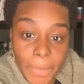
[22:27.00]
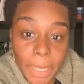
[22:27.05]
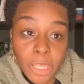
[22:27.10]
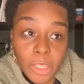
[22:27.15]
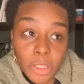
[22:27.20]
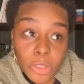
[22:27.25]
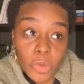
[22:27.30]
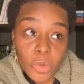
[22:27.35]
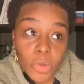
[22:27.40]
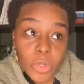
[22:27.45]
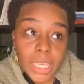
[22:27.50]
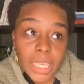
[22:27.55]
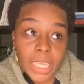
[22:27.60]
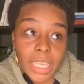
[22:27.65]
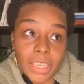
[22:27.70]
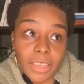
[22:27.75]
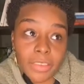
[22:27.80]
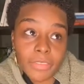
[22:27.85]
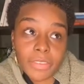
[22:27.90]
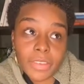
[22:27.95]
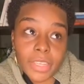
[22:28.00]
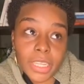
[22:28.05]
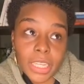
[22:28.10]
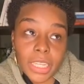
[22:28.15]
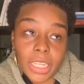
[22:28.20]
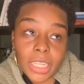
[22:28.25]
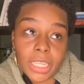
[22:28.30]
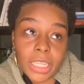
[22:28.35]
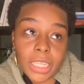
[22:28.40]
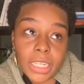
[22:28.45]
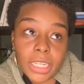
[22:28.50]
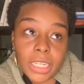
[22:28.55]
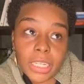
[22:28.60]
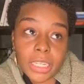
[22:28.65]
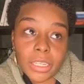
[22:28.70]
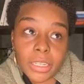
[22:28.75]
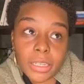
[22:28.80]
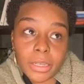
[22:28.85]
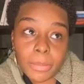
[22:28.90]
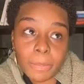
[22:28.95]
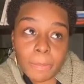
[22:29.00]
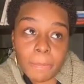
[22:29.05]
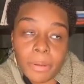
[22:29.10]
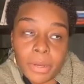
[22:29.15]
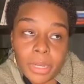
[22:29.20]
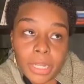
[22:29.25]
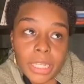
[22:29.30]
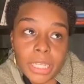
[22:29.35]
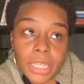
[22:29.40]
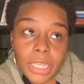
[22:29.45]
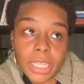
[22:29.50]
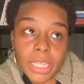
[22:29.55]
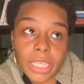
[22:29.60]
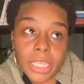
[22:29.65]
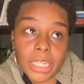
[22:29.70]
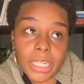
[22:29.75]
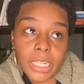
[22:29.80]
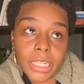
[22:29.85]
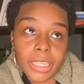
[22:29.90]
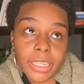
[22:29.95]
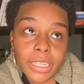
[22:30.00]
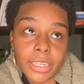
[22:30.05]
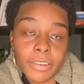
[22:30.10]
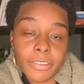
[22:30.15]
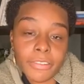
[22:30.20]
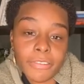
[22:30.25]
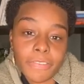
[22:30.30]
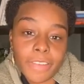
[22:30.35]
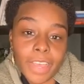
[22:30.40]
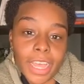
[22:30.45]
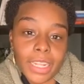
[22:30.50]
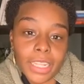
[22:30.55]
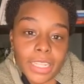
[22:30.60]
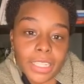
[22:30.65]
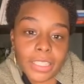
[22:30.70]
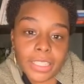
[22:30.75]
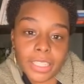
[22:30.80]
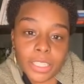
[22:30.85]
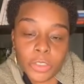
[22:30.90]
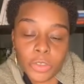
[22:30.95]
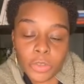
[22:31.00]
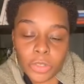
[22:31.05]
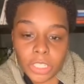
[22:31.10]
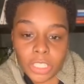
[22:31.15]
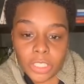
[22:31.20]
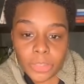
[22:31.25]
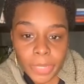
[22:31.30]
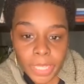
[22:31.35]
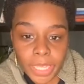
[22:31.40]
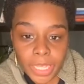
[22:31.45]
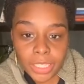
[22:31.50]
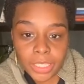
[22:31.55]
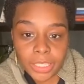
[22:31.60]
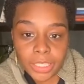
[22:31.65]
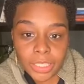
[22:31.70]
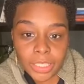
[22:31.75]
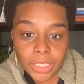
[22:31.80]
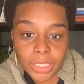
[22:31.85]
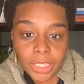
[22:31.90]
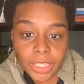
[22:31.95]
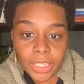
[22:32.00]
You can't even put it in the phallic centric space,